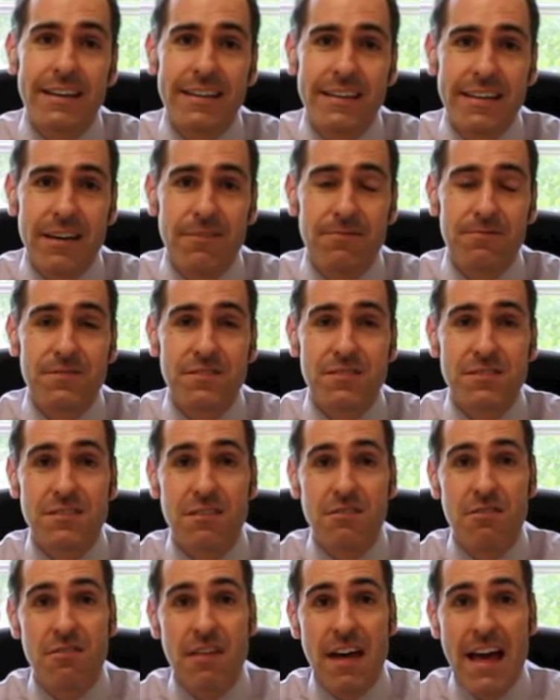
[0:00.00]
gifts
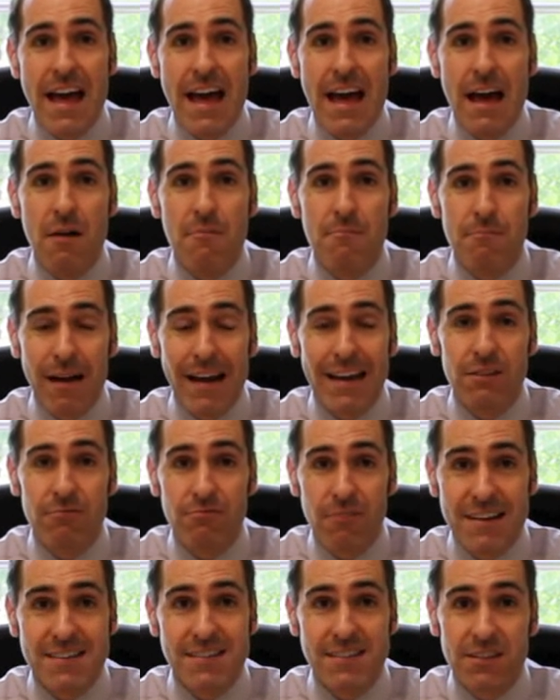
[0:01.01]
their main
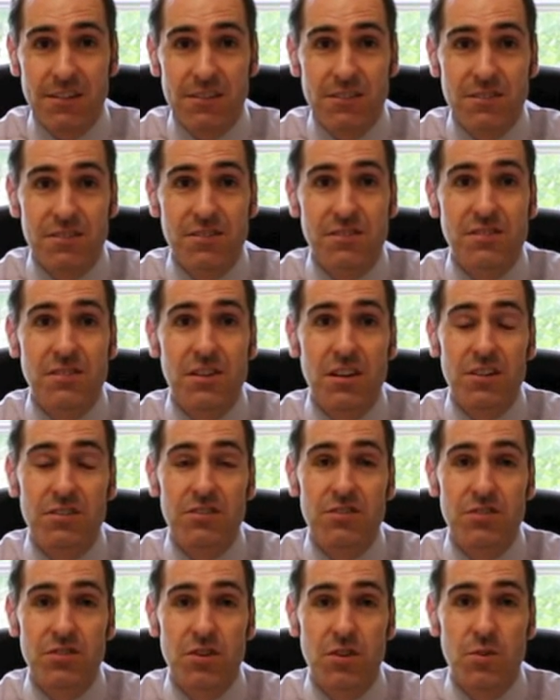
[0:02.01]
residence
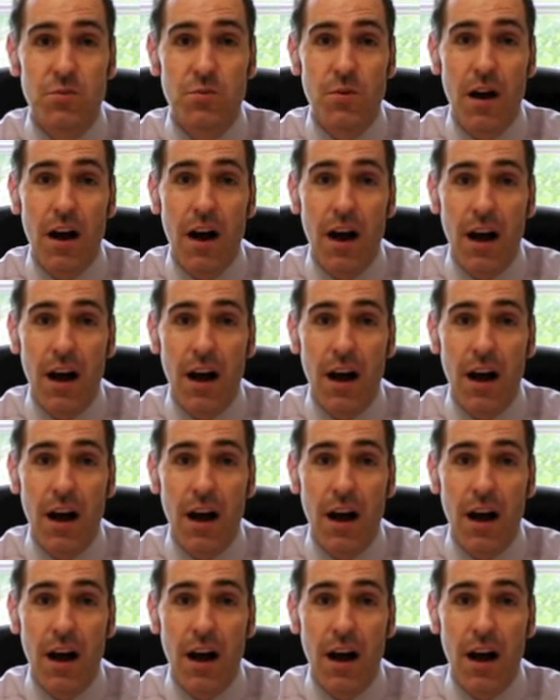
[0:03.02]
to